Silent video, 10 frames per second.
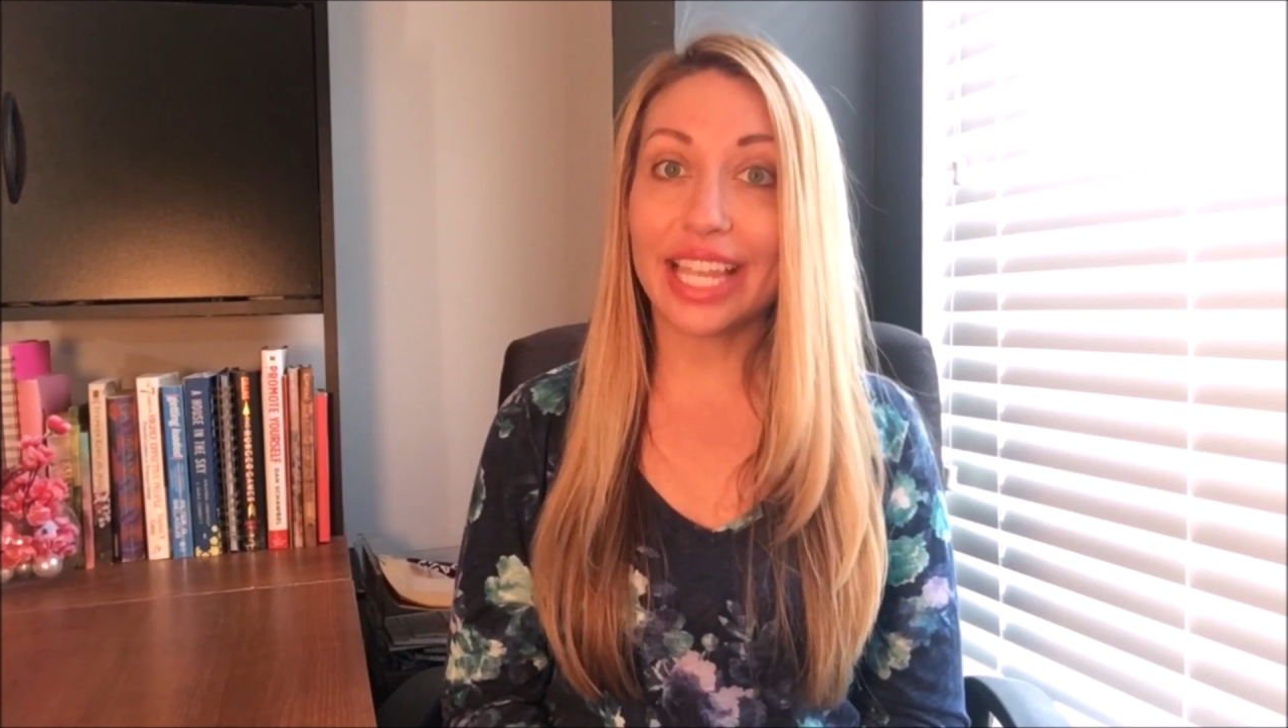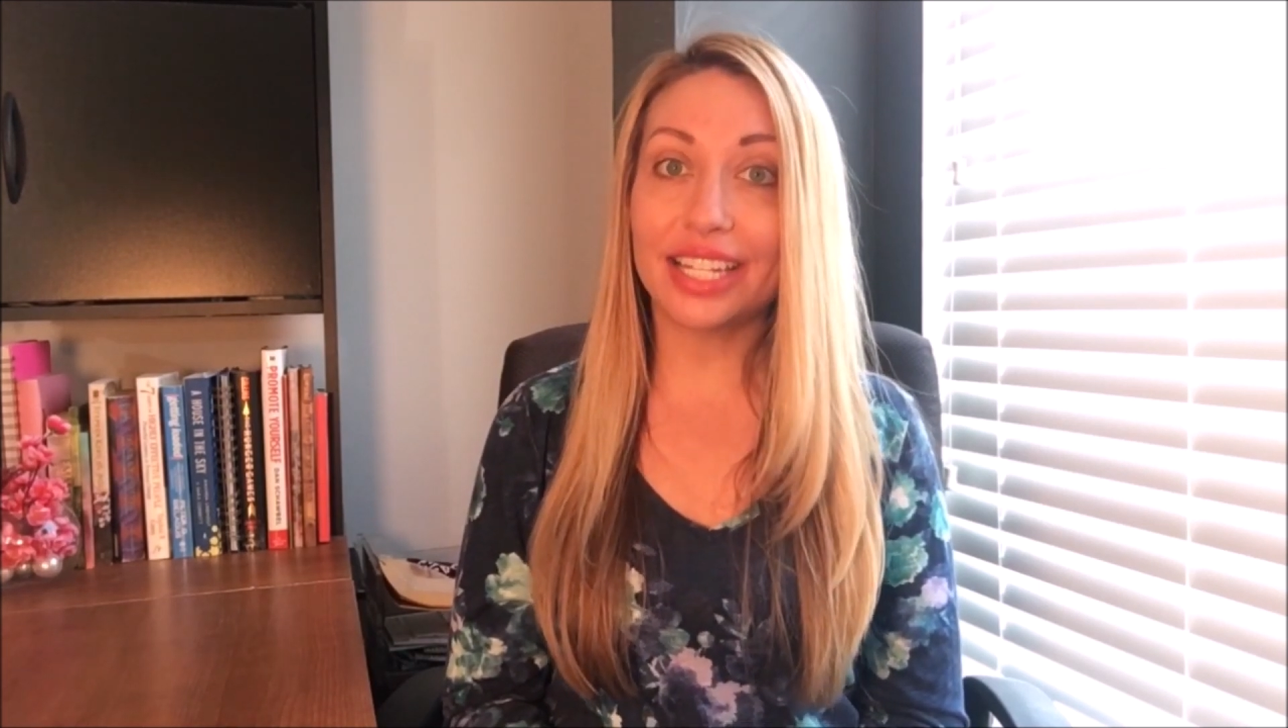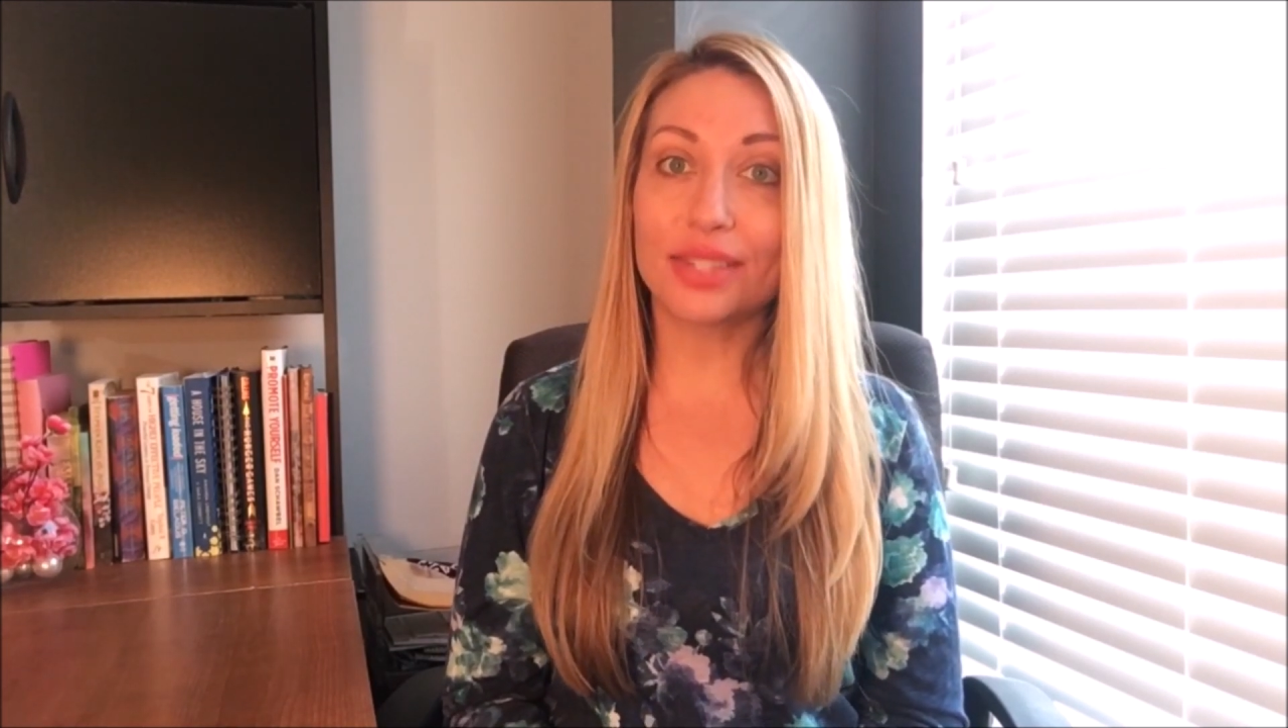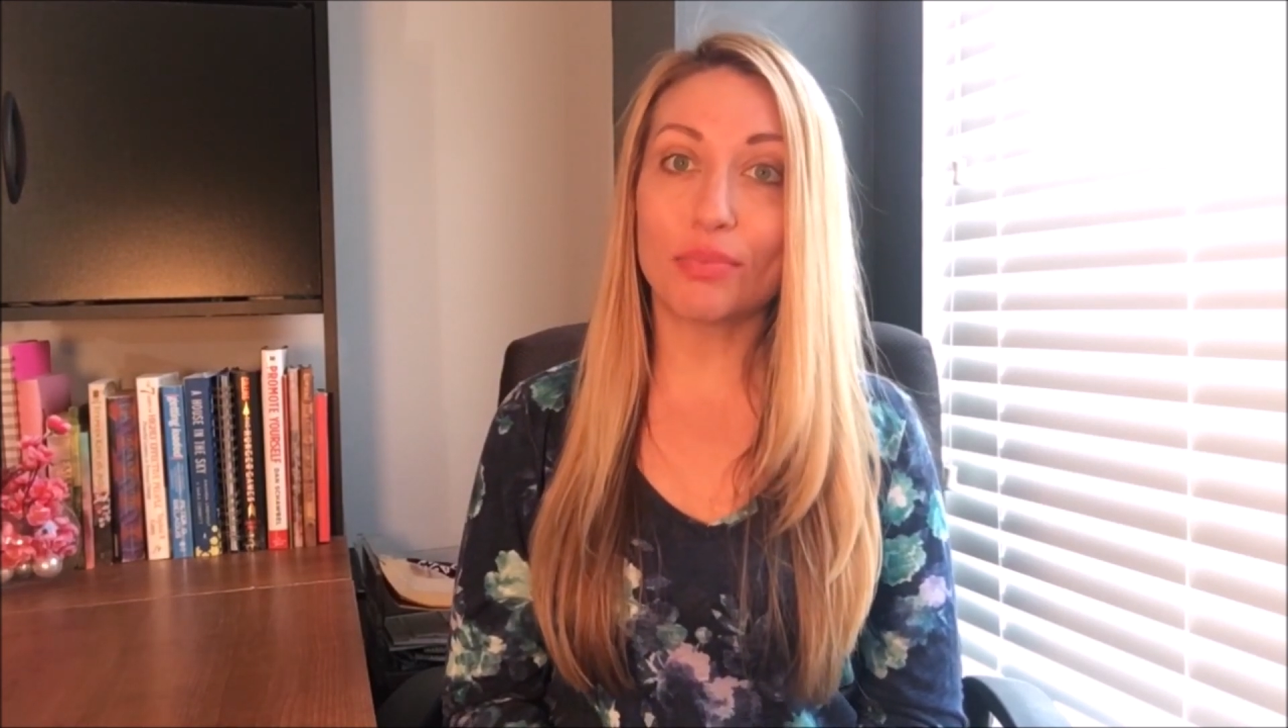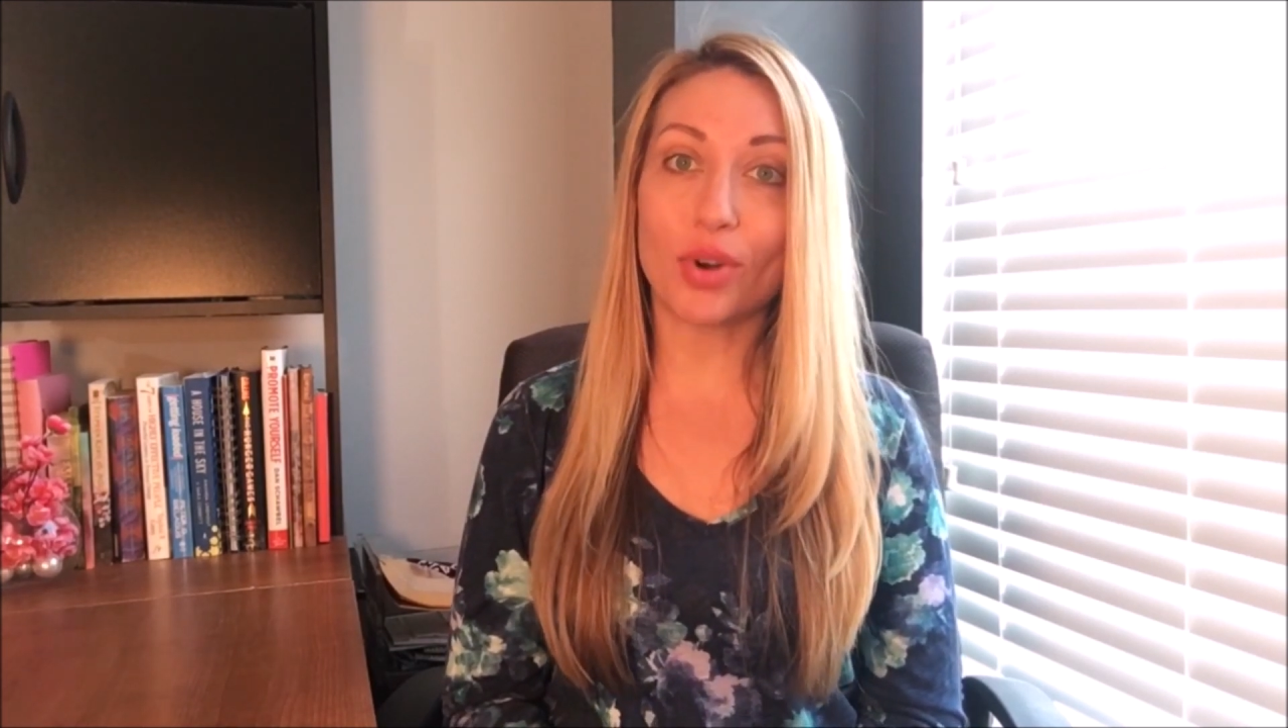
So if an